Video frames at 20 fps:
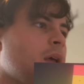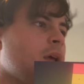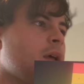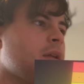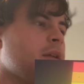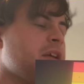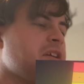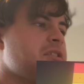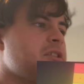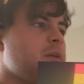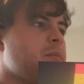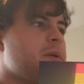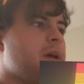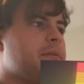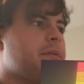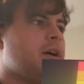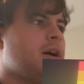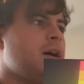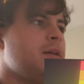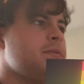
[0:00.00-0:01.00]
Next up, we
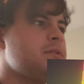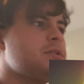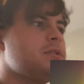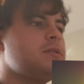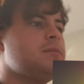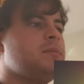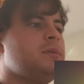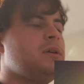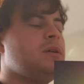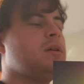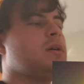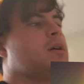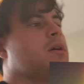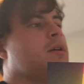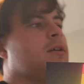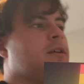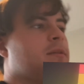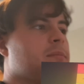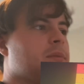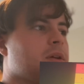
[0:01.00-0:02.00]
have Officer
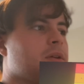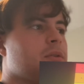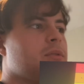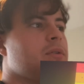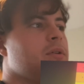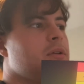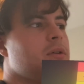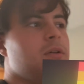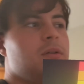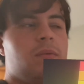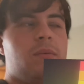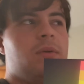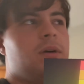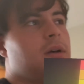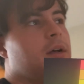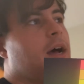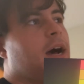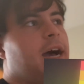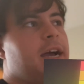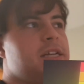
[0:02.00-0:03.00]
Murakami, who, you know
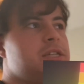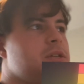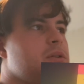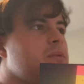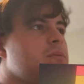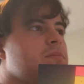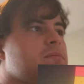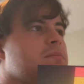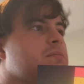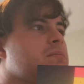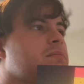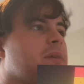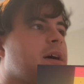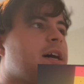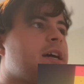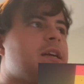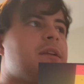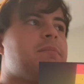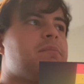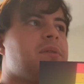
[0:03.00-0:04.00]
what, I don't
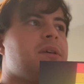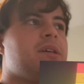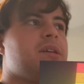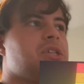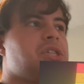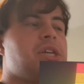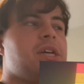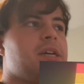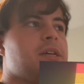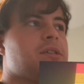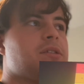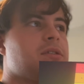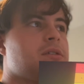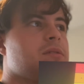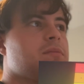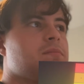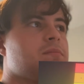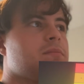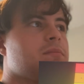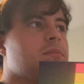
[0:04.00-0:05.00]
mind being a
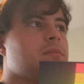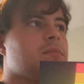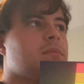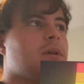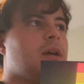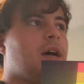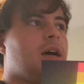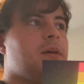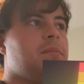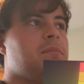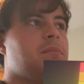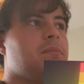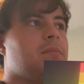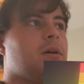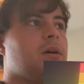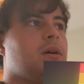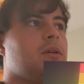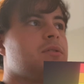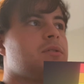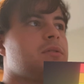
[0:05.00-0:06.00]
chase. I'm
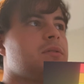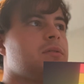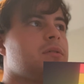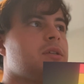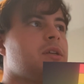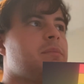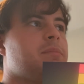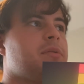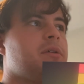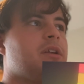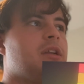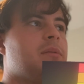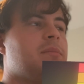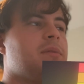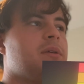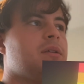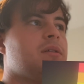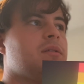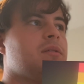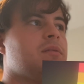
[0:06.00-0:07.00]
also going to put
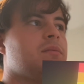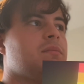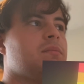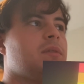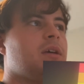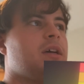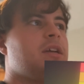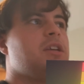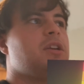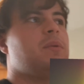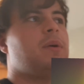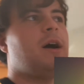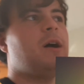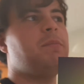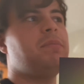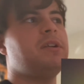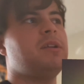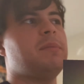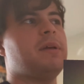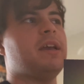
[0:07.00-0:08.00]
him in, you know,
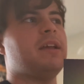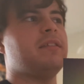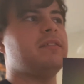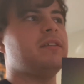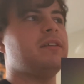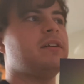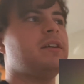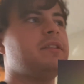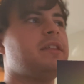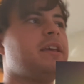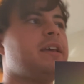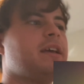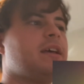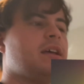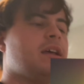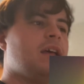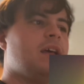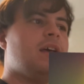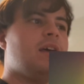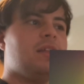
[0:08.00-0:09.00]
I'll put him A tier. I think
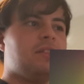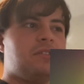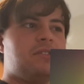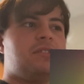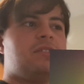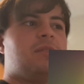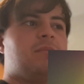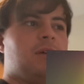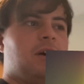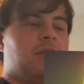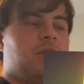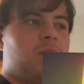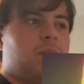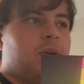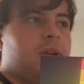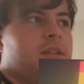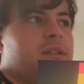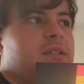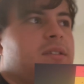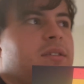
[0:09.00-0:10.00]
there's some other
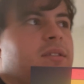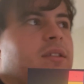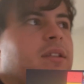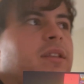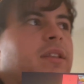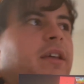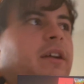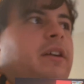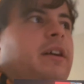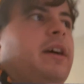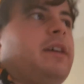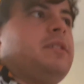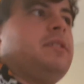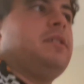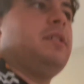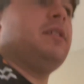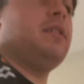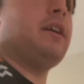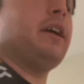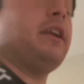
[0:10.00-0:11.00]
ones that are S tier. I